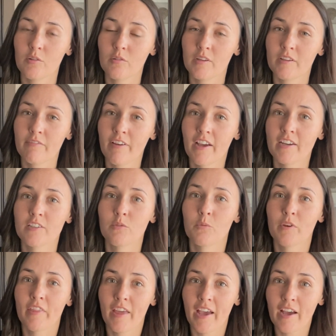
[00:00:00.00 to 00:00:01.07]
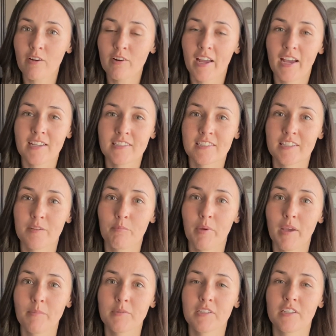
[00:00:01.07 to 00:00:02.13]
In fact, without acid and
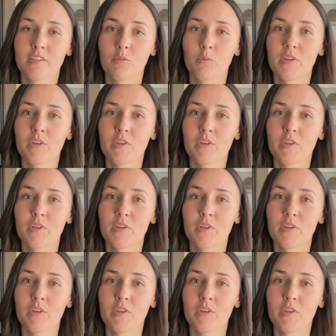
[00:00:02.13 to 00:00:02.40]
pepsin,